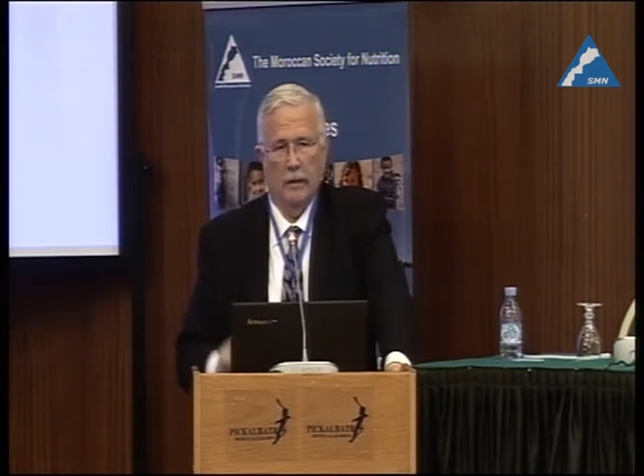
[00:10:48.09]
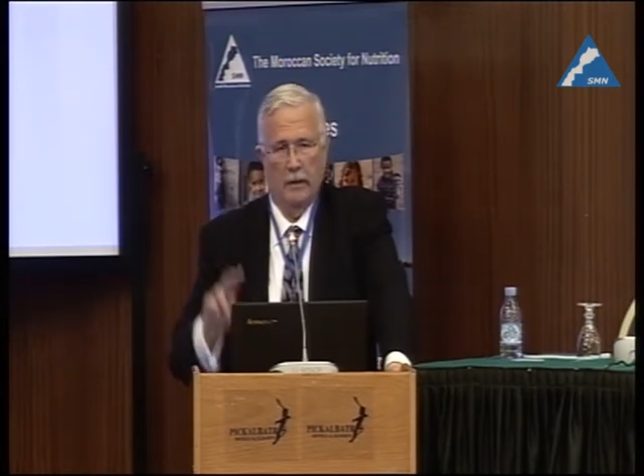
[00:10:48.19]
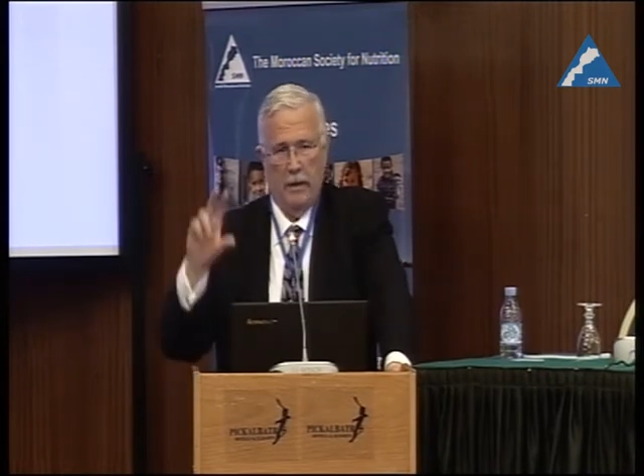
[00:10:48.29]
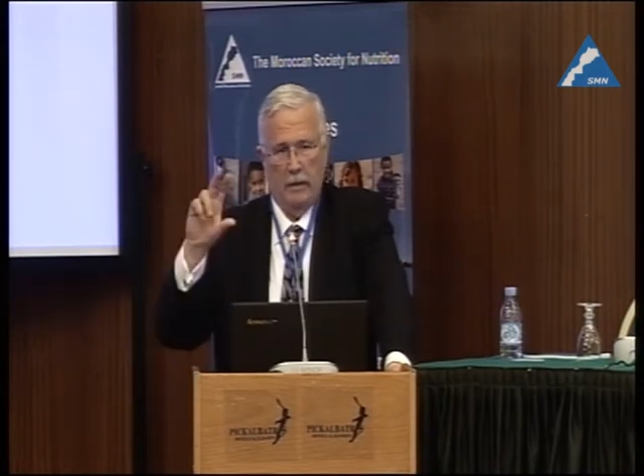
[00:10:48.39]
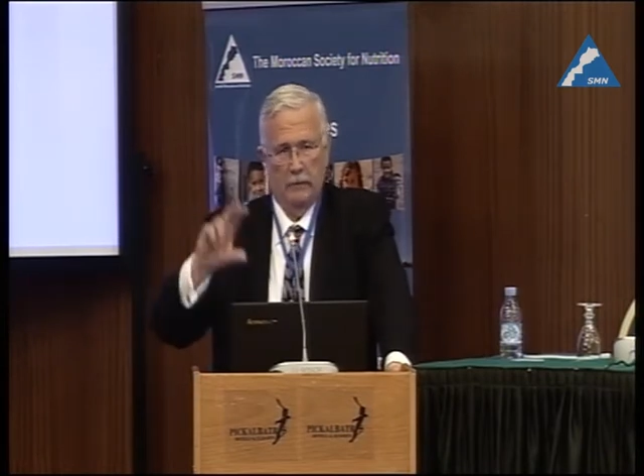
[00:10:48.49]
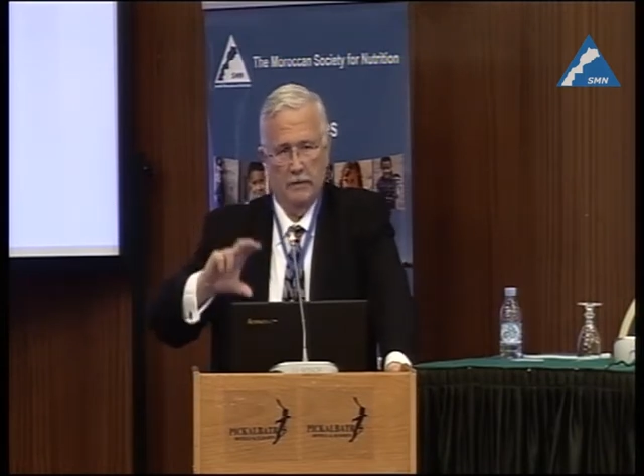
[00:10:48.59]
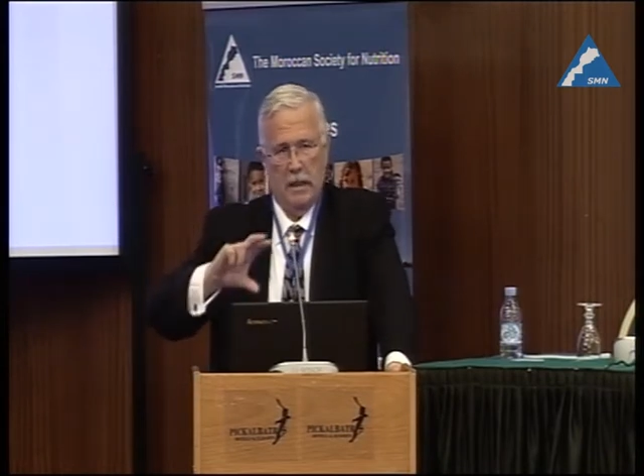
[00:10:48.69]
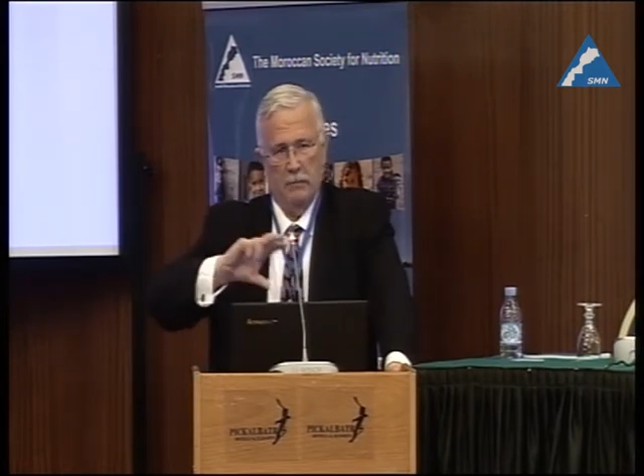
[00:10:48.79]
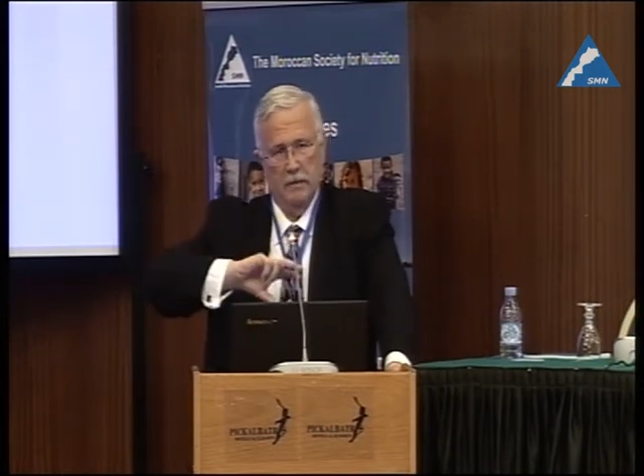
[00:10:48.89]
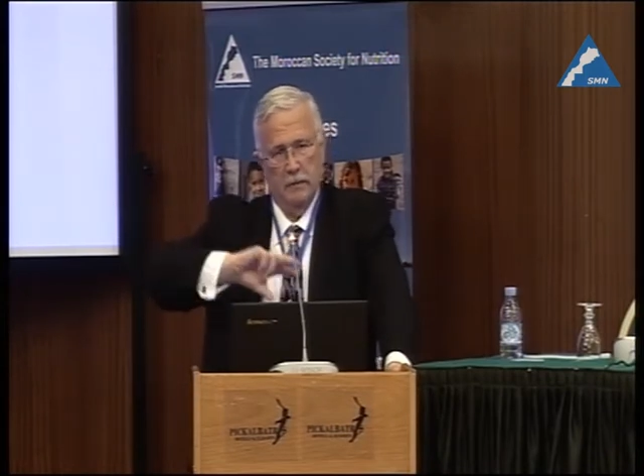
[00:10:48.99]
We can now
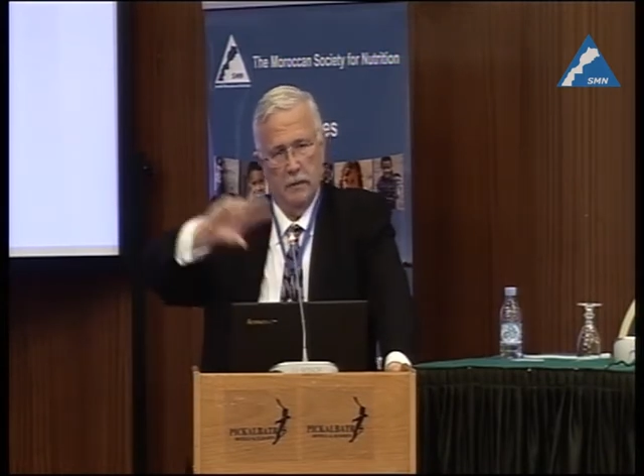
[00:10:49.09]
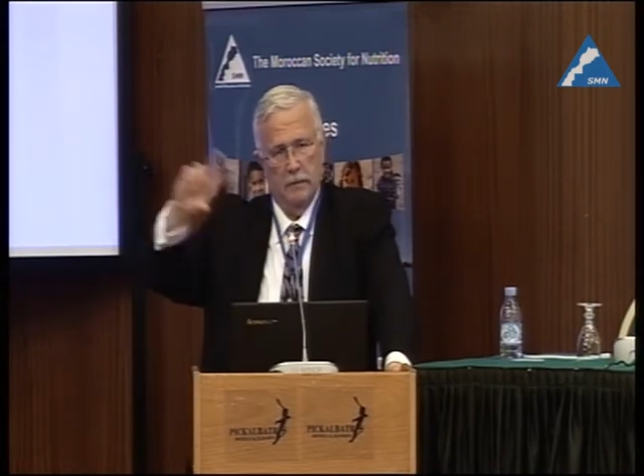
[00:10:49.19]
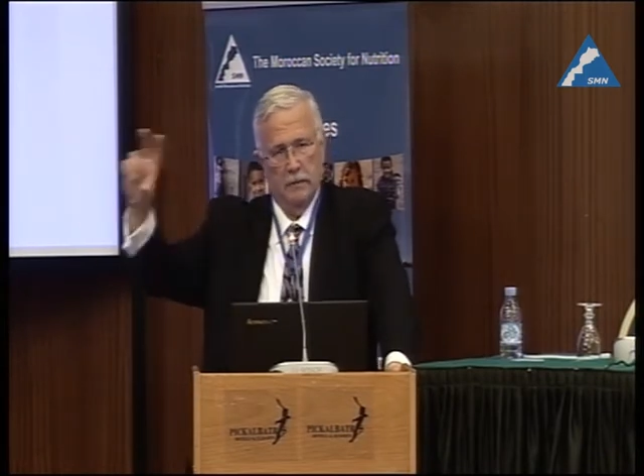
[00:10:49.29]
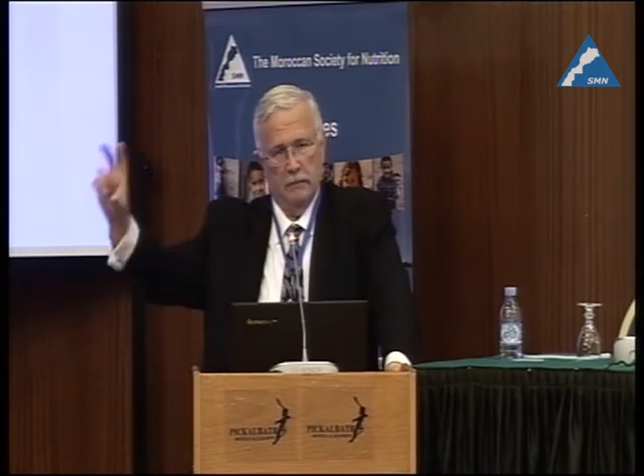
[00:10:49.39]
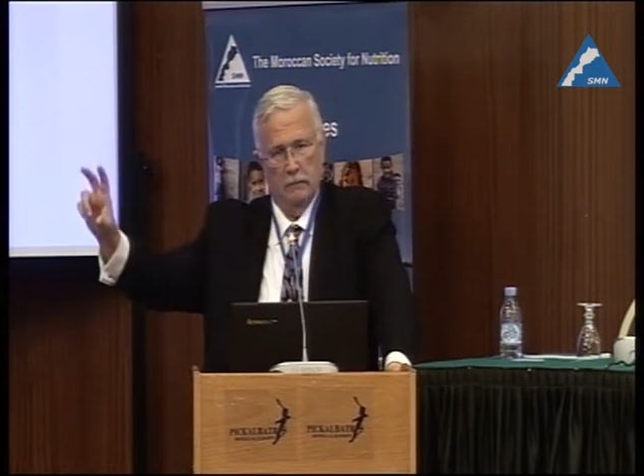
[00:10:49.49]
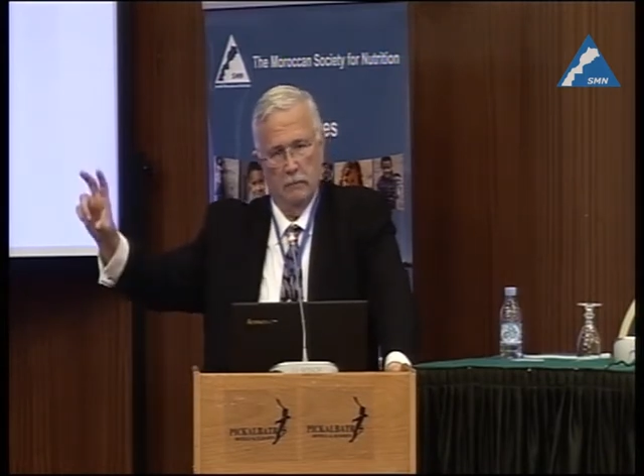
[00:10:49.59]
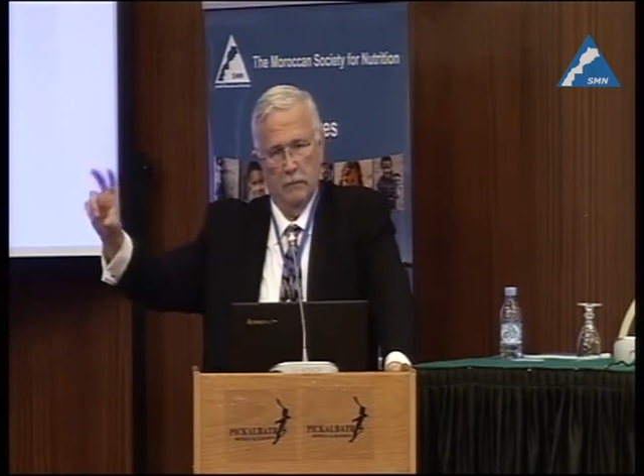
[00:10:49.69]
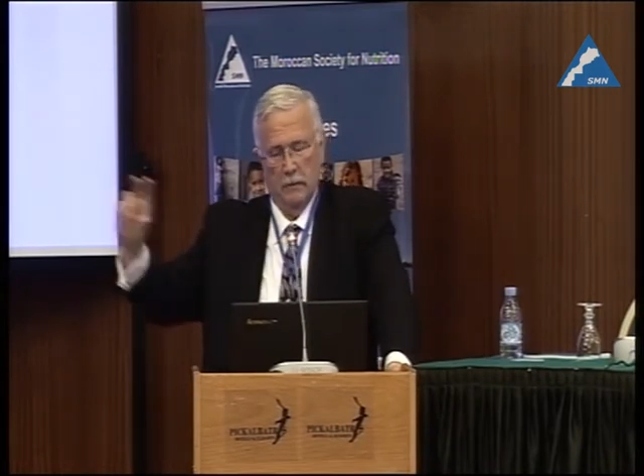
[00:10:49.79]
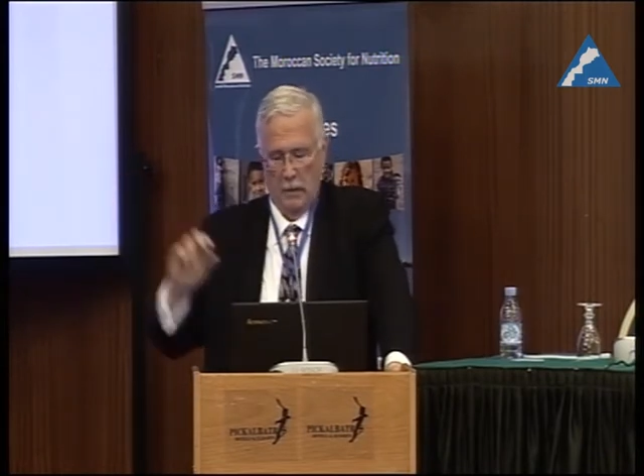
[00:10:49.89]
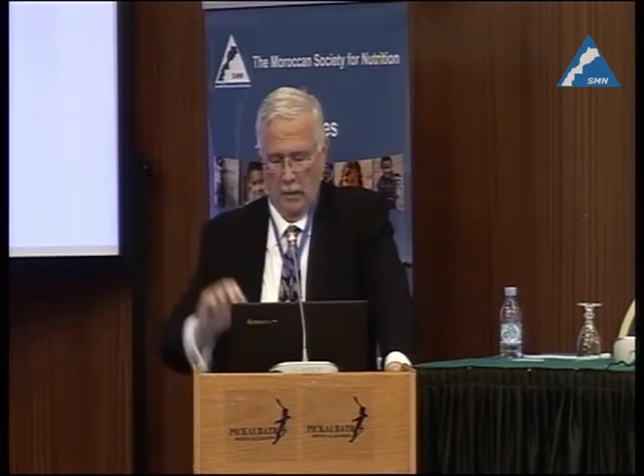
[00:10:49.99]
establish these
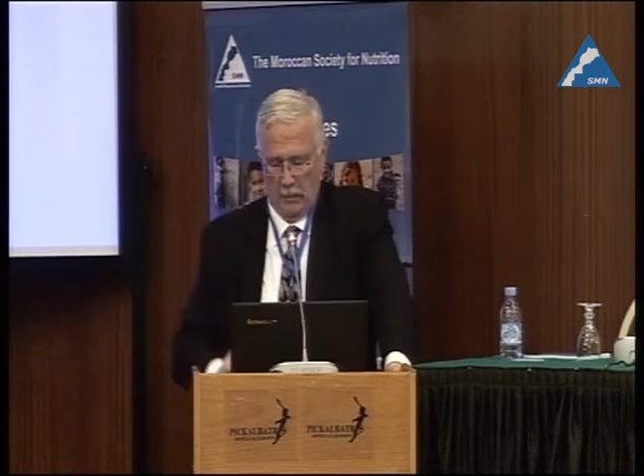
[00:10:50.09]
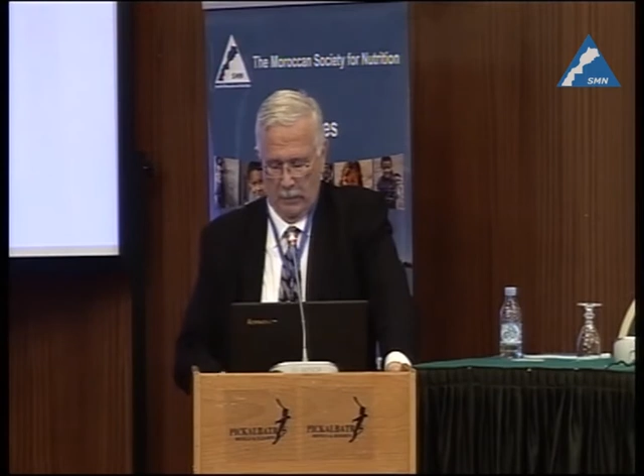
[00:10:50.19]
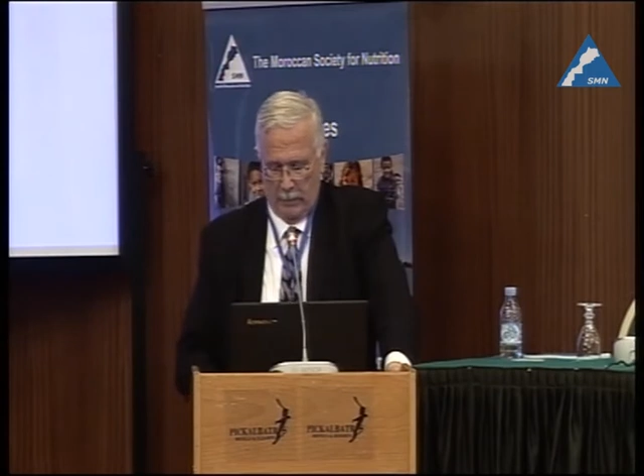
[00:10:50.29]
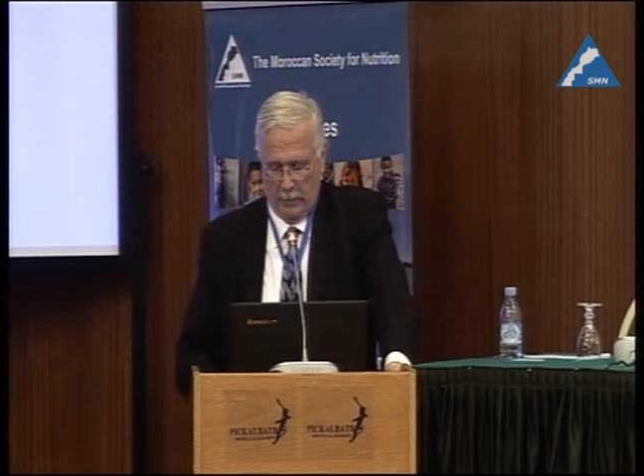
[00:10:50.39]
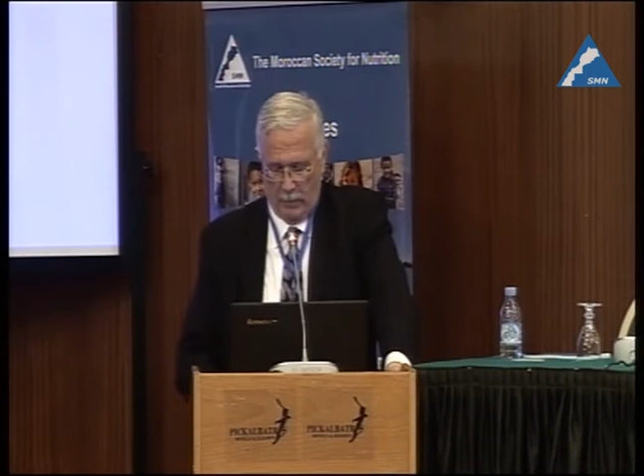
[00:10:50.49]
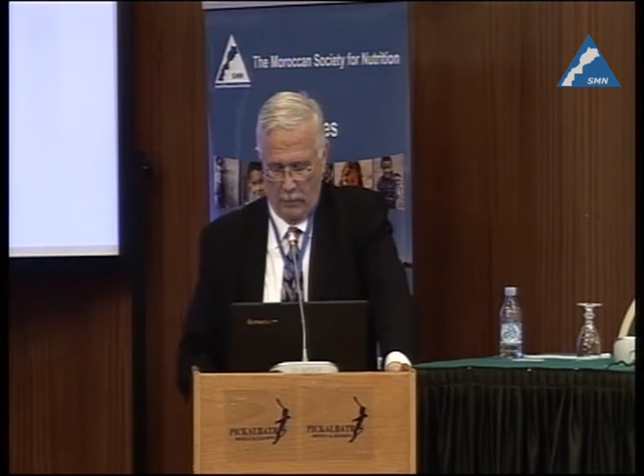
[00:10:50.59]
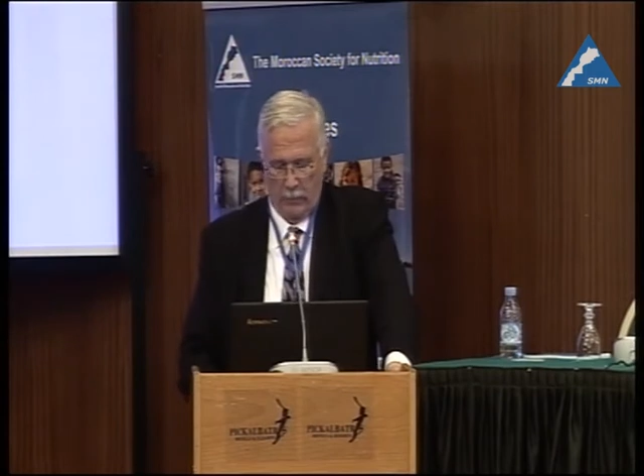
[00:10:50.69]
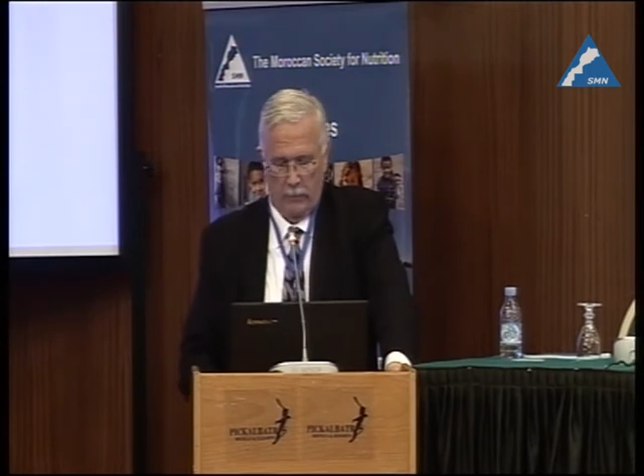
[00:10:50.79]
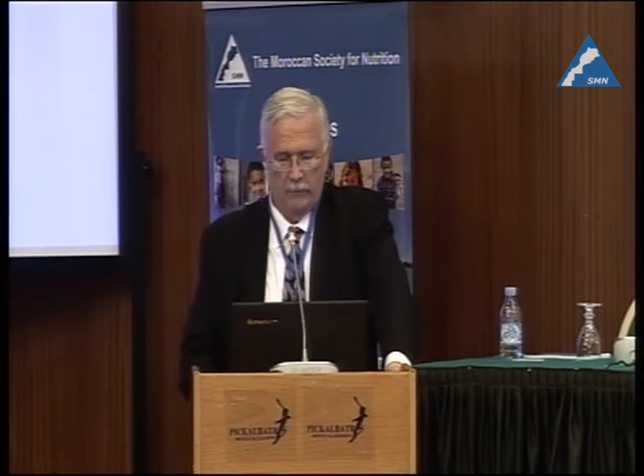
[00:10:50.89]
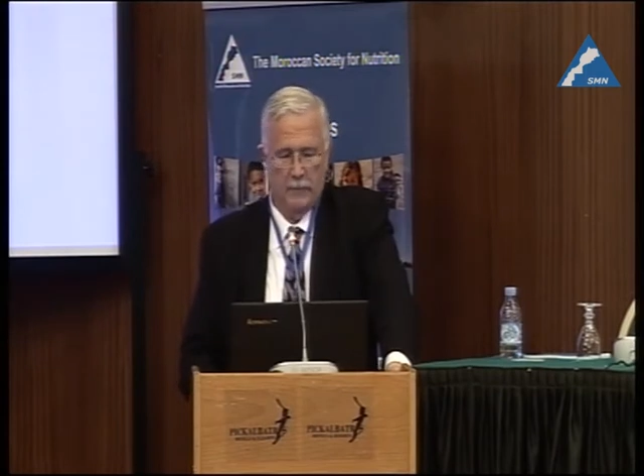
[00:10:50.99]
centile
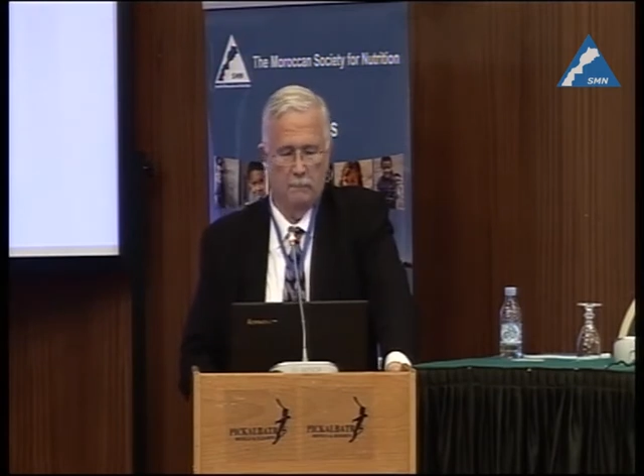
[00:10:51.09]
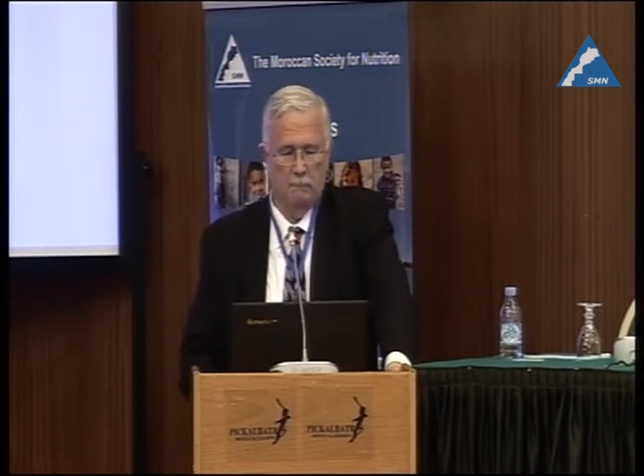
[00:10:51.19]
curves.